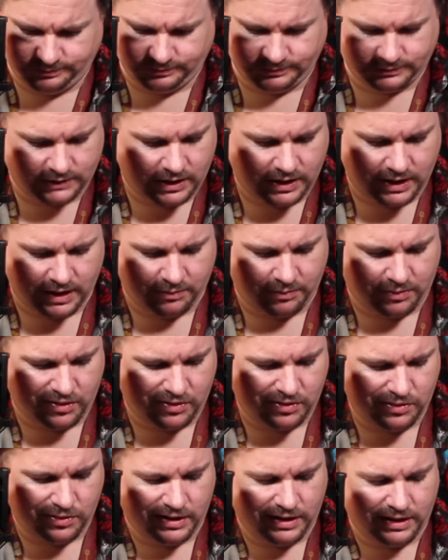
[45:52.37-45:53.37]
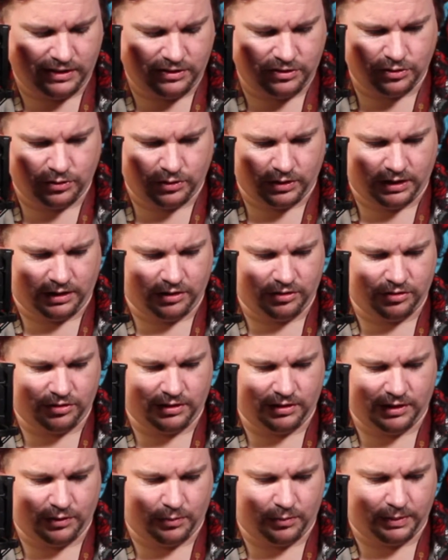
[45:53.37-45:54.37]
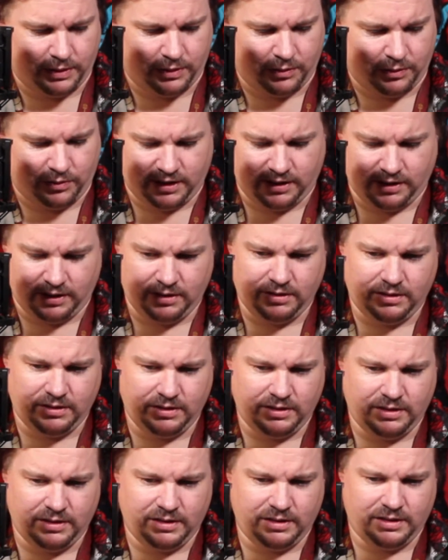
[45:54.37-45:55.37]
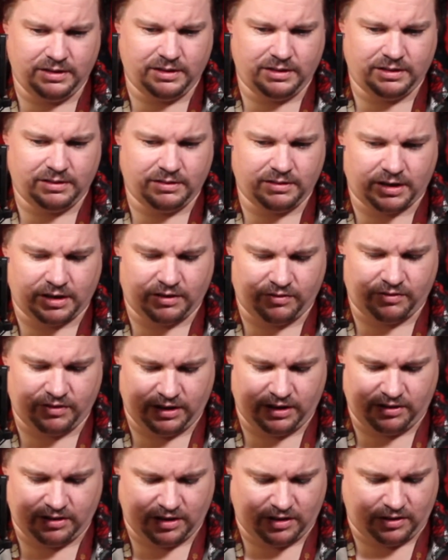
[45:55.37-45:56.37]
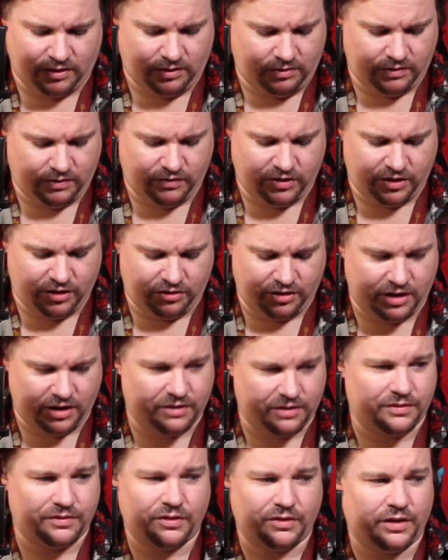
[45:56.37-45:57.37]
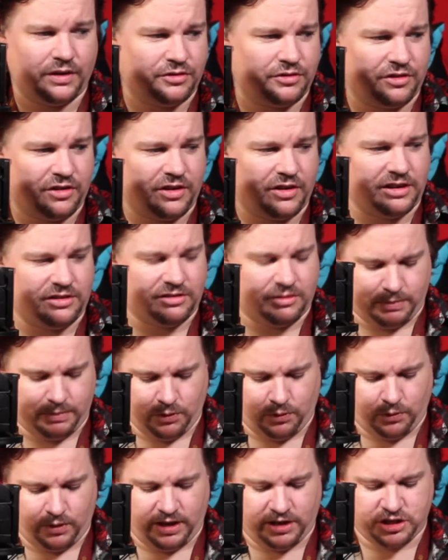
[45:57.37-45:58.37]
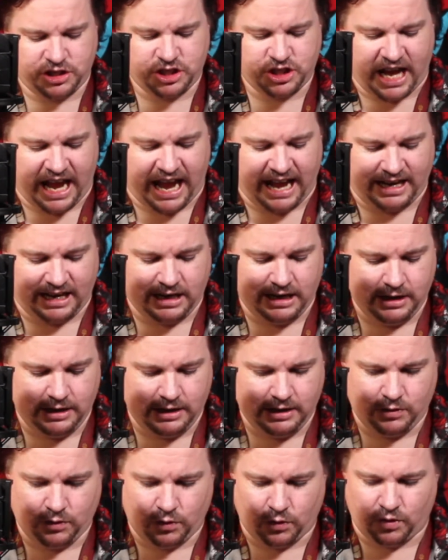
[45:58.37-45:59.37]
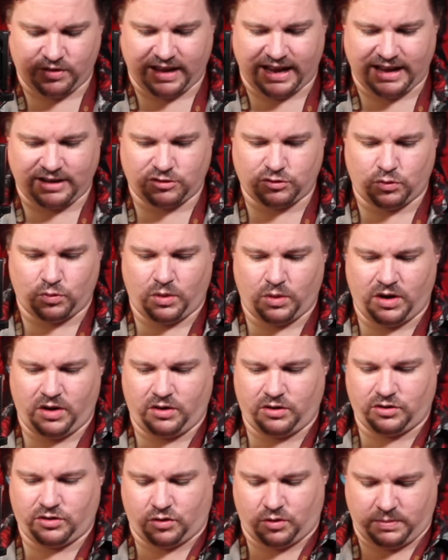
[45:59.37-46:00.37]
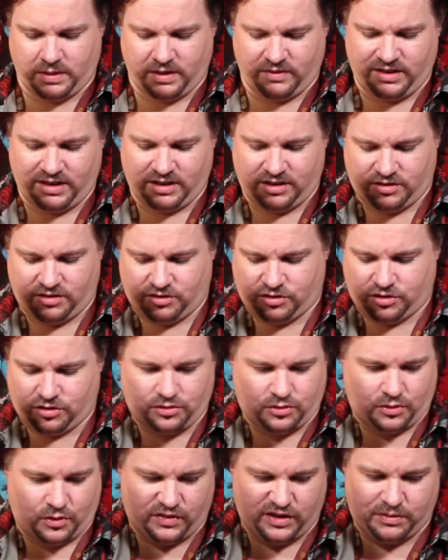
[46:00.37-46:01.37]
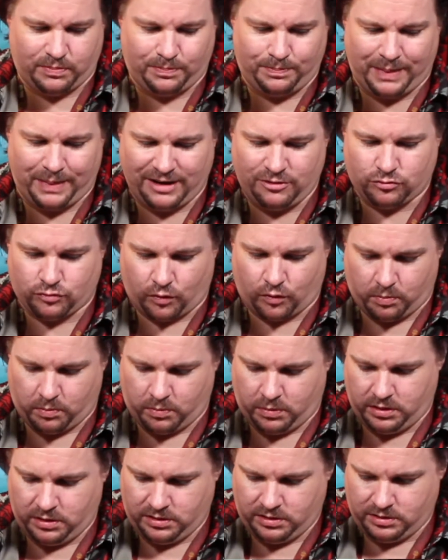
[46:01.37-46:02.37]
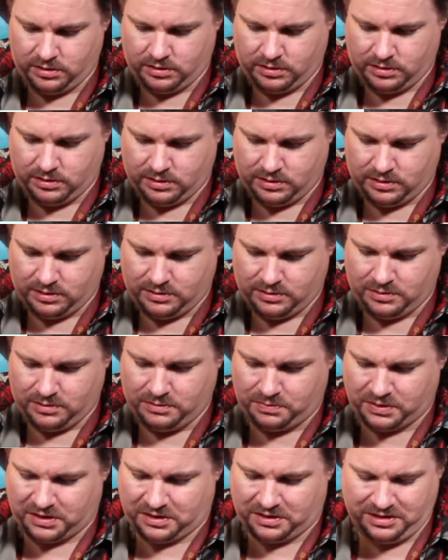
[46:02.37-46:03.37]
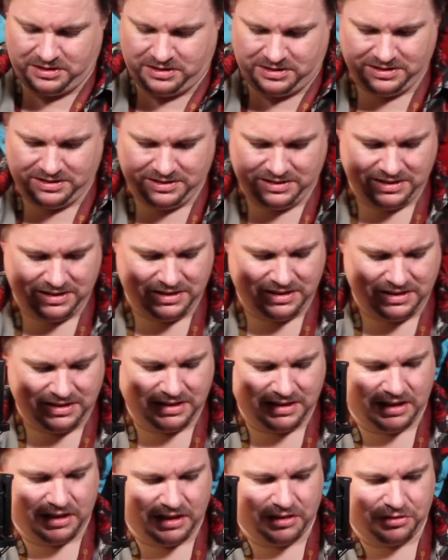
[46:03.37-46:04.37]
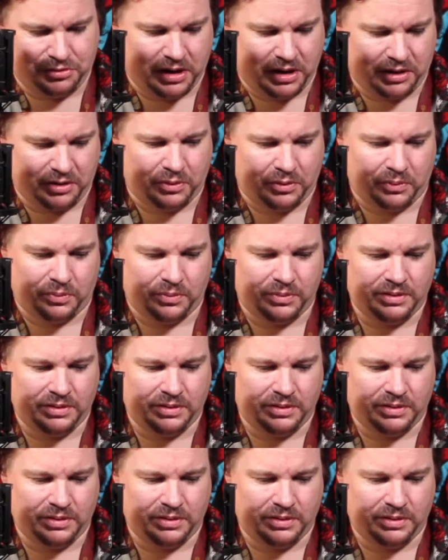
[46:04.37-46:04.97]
I am quite enjoying this little build here. I've only done the first half. I've not even started to build his shack or his actual workshop. I think this is just sort of his bedroom. But it's quite cool.